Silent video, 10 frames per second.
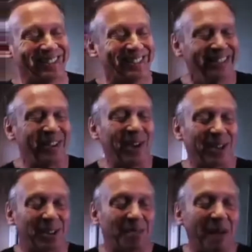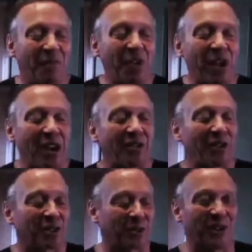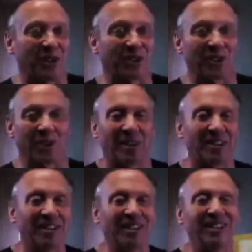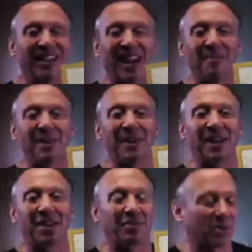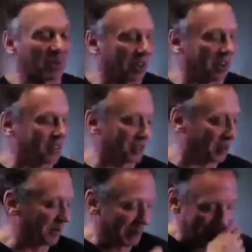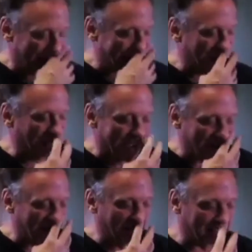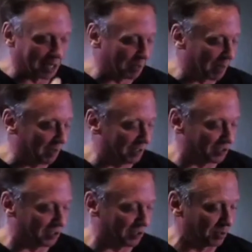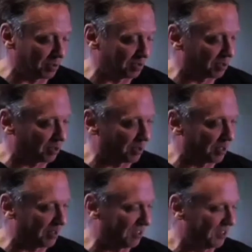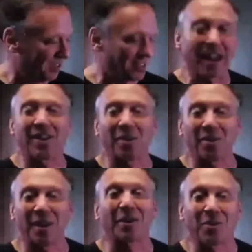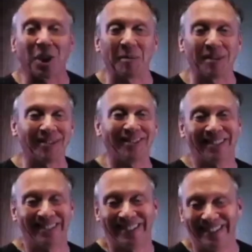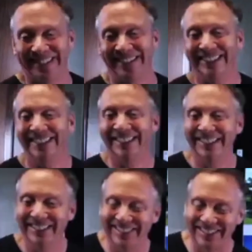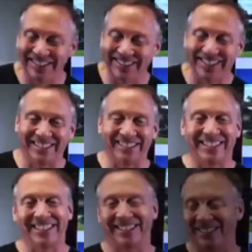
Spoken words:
Well, I guess it's my 5th anniversary here, so they got me a gift. Okay, so I've been 5 years down at Paley Institute, so thank you, Jeremy. All right, guys, thanks.